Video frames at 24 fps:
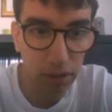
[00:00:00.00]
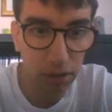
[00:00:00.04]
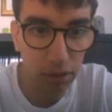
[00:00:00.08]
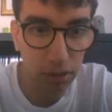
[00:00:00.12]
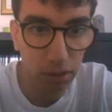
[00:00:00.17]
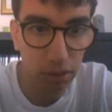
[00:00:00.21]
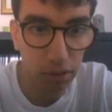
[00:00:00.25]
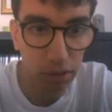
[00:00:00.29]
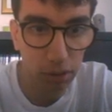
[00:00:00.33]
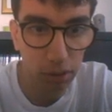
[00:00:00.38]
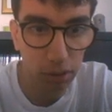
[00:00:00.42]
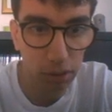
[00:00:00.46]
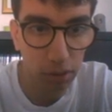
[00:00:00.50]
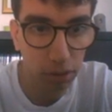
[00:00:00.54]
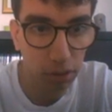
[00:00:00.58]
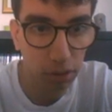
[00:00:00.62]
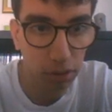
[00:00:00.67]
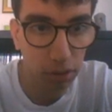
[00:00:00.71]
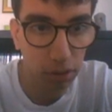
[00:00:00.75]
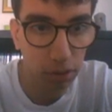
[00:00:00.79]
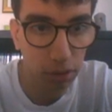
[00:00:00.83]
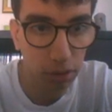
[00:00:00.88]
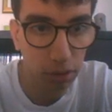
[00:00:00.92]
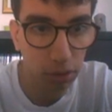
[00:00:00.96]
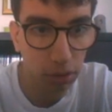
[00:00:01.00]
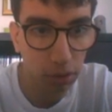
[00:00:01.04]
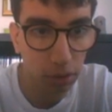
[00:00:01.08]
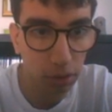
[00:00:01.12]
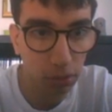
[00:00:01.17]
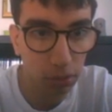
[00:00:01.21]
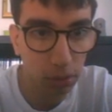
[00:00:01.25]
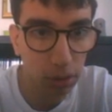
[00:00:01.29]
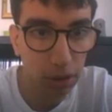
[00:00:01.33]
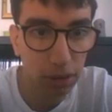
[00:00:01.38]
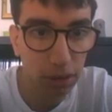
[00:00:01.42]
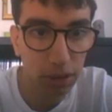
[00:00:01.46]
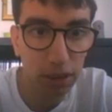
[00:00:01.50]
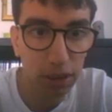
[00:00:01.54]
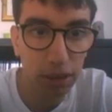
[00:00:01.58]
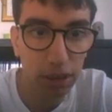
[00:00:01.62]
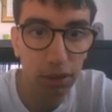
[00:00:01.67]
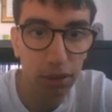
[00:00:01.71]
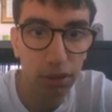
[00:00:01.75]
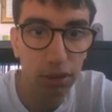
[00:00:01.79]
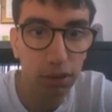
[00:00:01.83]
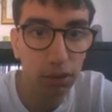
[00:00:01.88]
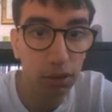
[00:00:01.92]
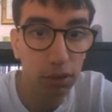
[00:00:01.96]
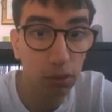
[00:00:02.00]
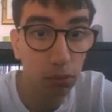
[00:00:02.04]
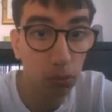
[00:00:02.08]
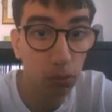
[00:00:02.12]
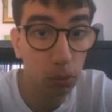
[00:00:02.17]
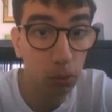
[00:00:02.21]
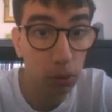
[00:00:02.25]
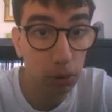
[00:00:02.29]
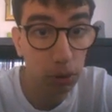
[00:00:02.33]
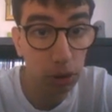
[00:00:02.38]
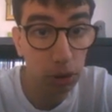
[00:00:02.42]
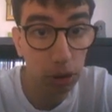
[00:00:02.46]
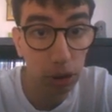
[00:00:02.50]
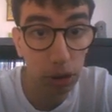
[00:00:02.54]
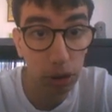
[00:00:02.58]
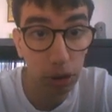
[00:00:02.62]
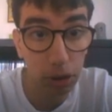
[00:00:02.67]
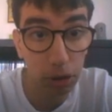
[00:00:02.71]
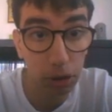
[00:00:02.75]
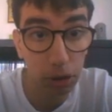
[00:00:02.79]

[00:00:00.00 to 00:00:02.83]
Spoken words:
and just rook sack doesn't work.